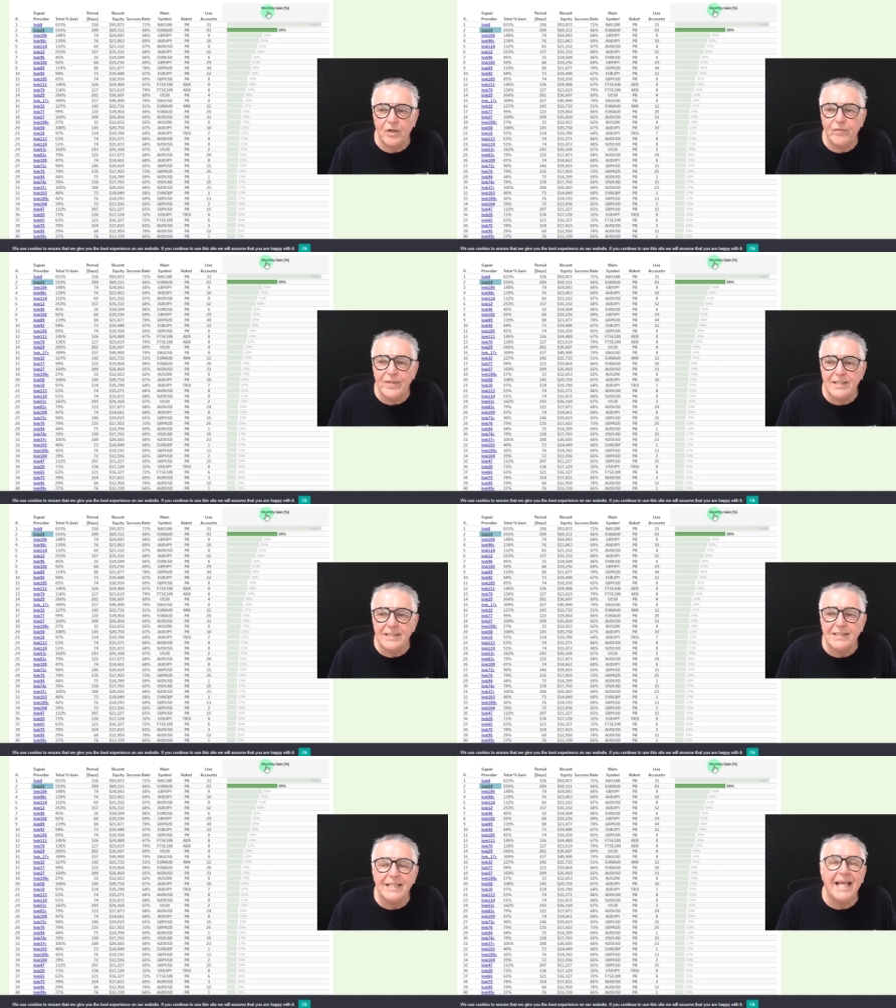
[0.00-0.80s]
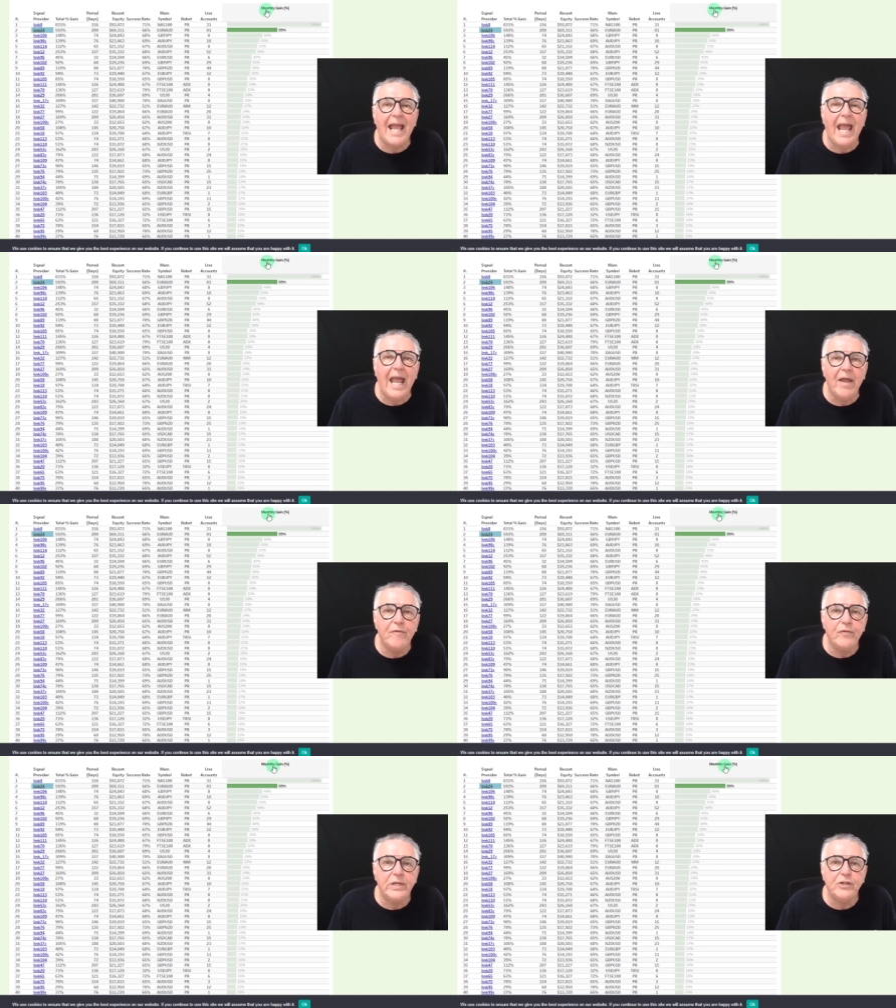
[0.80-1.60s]
So this is the
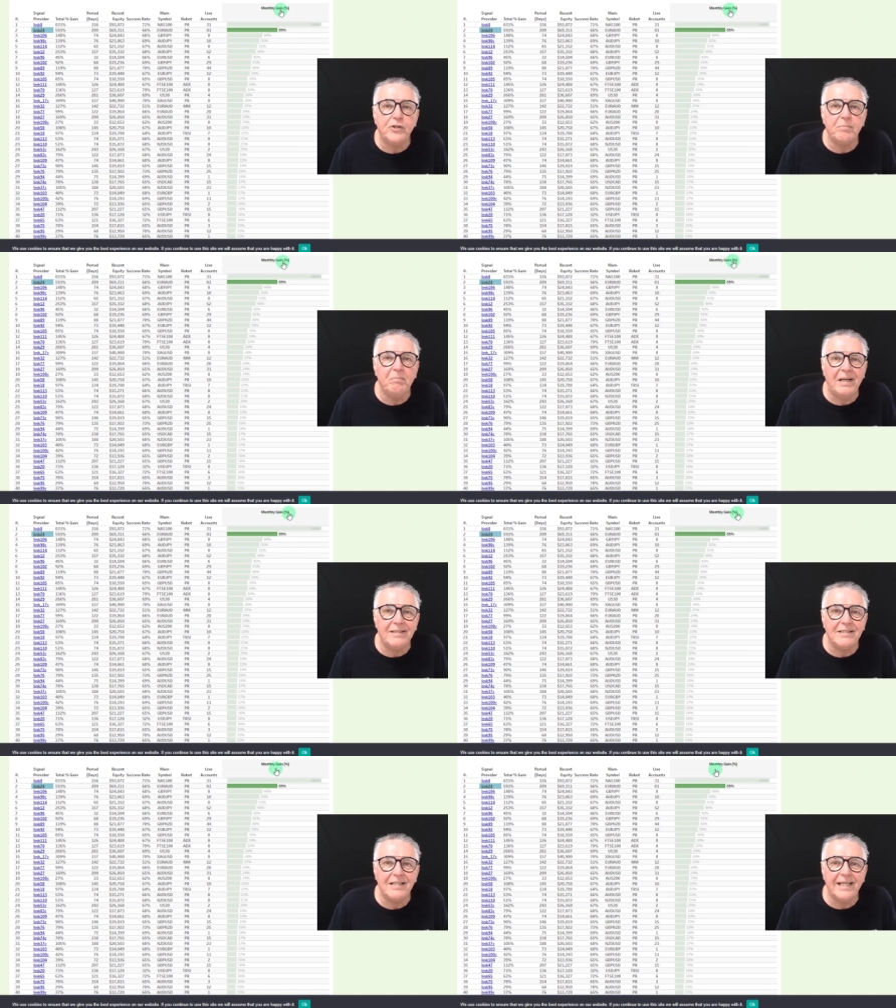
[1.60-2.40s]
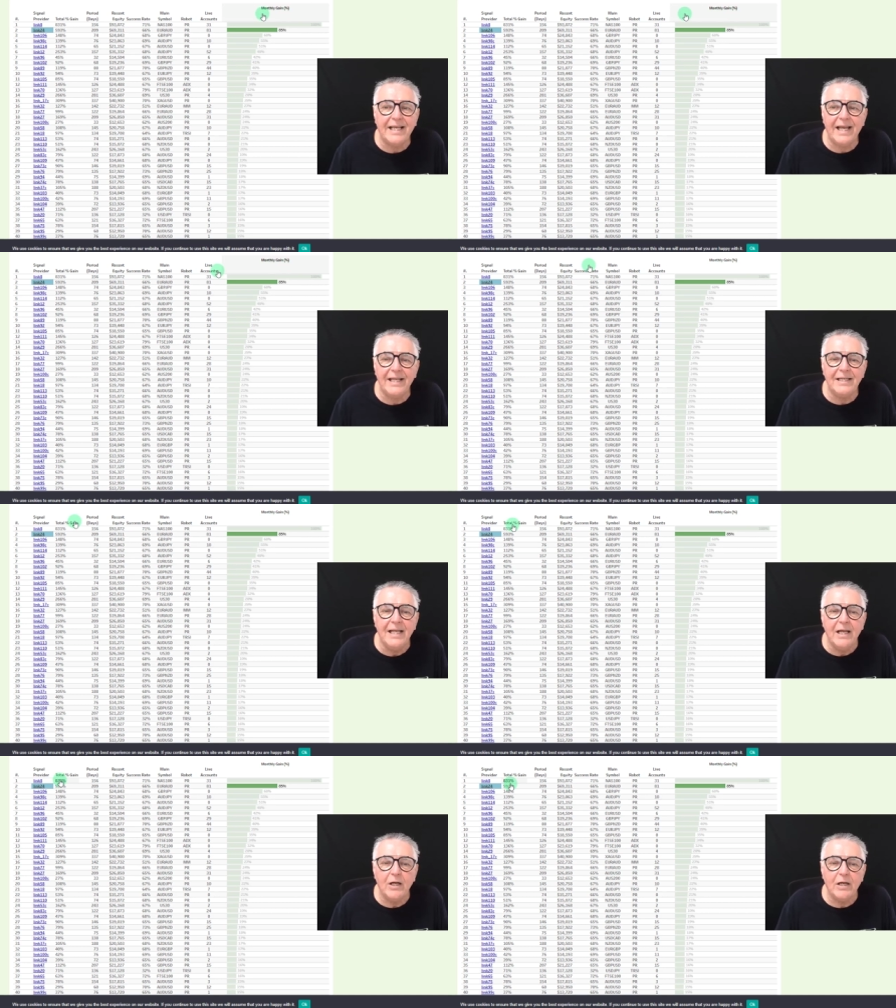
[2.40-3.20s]
average monthly gain
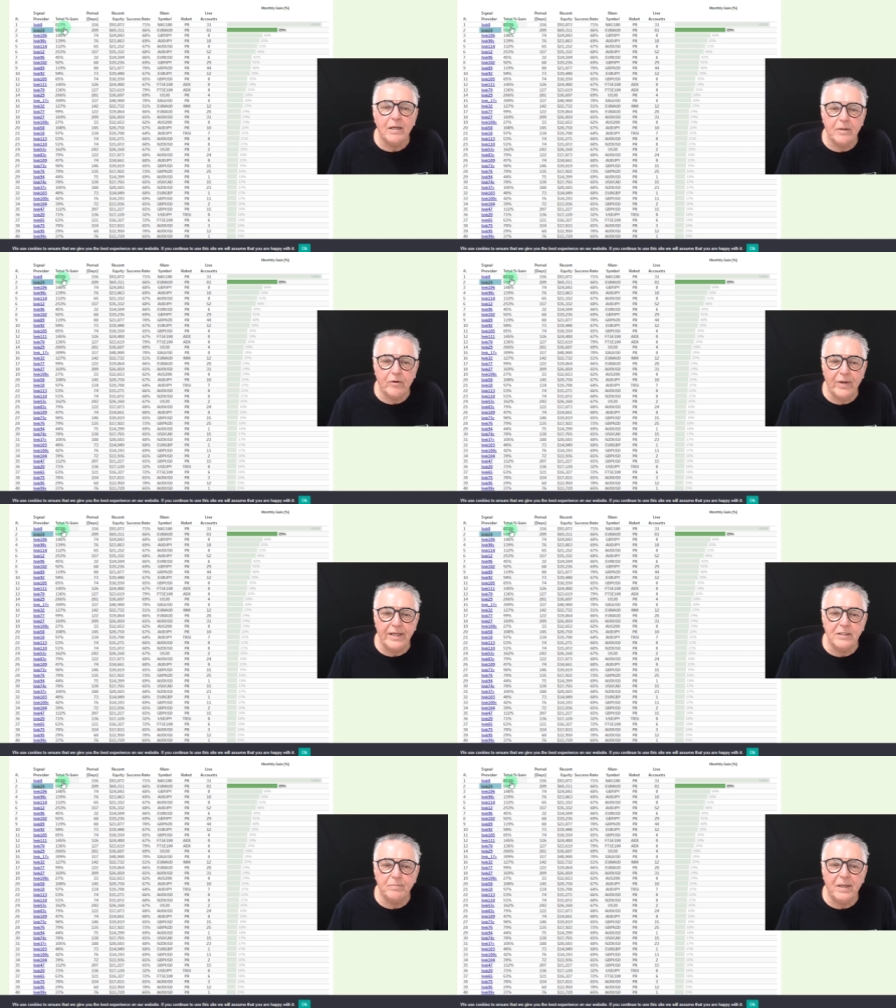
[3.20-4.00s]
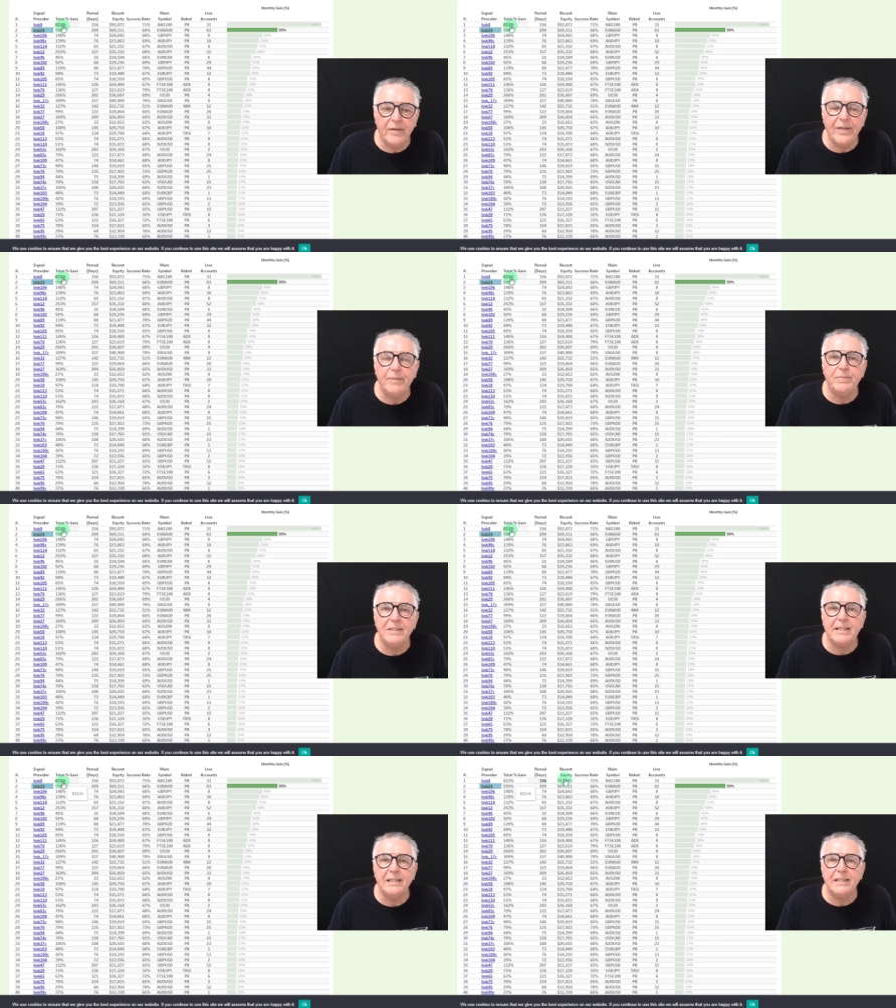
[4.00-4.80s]
created by that
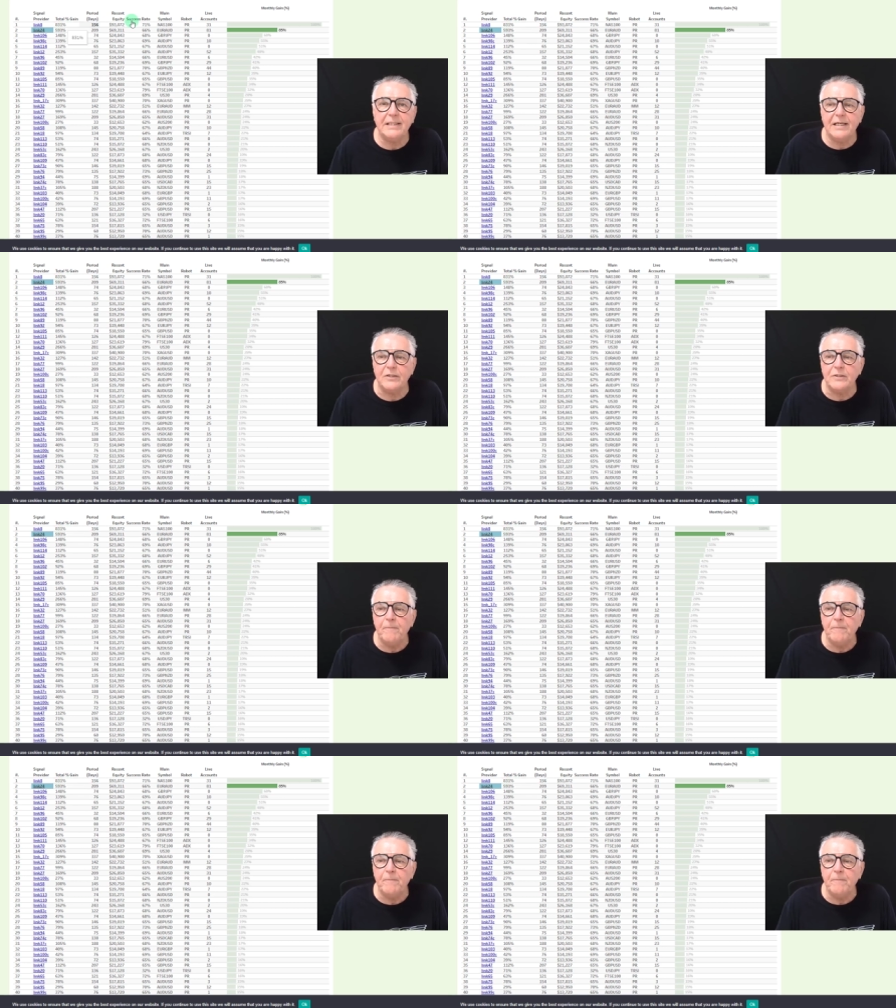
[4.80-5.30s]
particular account.